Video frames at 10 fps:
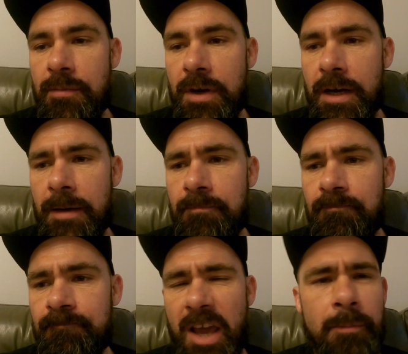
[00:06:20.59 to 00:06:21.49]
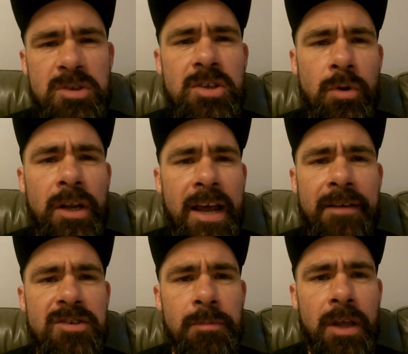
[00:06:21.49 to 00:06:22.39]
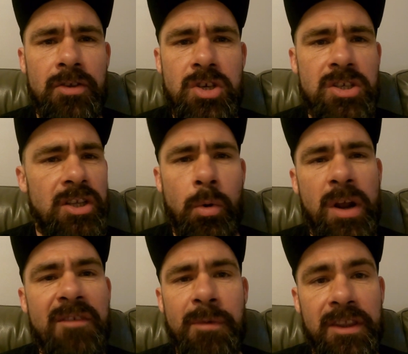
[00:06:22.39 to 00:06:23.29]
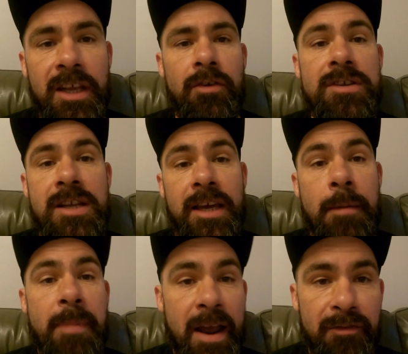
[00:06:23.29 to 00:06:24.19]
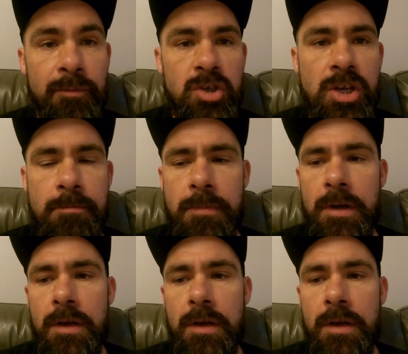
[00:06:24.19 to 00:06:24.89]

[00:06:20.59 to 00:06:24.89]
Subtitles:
But I'm still going to have some lunch because I don't want to have my dinner until I get back from the gym.